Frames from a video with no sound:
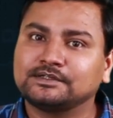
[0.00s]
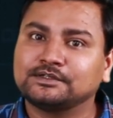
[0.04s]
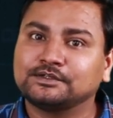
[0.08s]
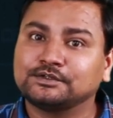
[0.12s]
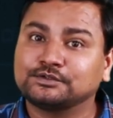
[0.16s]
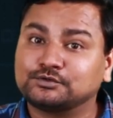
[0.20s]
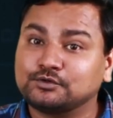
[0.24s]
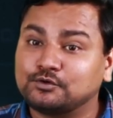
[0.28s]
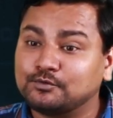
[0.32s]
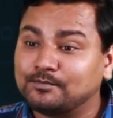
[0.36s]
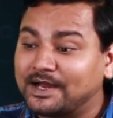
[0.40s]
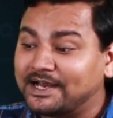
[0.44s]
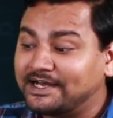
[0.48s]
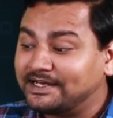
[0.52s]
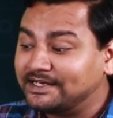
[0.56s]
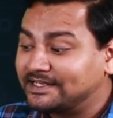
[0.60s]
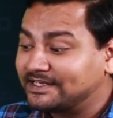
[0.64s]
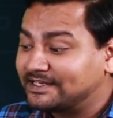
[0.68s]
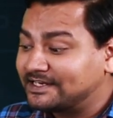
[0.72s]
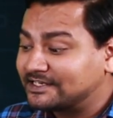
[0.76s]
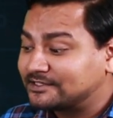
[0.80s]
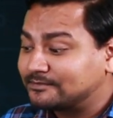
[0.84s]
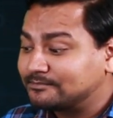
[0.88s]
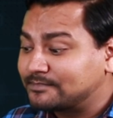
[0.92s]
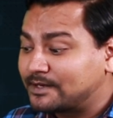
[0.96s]
So by
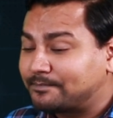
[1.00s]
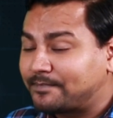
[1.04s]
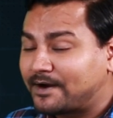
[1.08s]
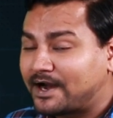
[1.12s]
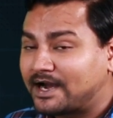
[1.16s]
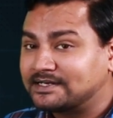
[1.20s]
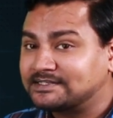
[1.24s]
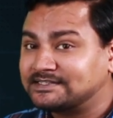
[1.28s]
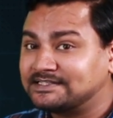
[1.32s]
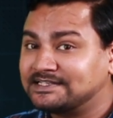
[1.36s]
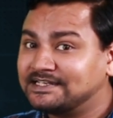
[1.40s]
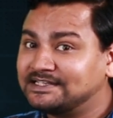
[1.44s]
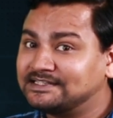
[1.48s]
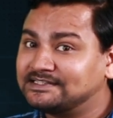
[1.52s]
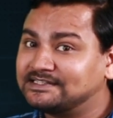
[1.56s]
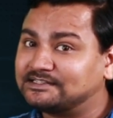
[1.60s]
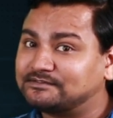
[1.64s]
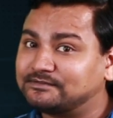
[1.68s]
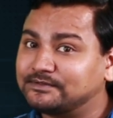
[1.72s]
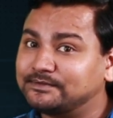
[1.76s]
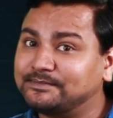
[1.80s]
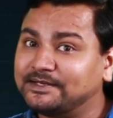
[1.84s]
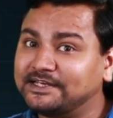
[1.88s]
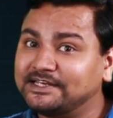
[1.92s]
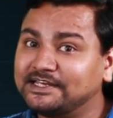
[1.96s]
integration by parts, this
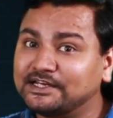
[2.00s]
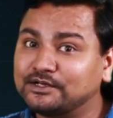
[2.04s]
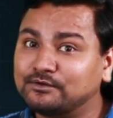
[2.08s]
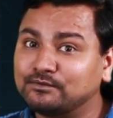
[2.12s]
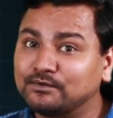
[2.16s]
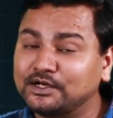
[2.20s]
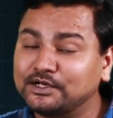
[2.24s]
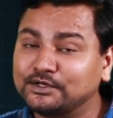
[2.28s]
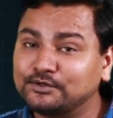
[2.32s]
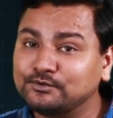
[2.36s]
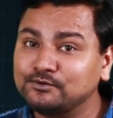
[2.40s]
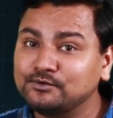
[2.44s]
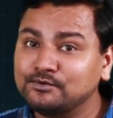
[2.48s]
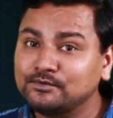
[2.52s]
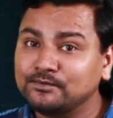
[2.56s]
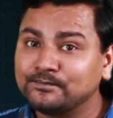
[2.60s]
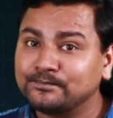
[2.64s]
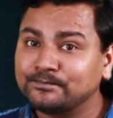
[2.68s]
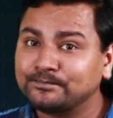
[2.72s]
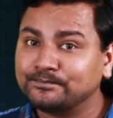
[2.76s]
will be equal to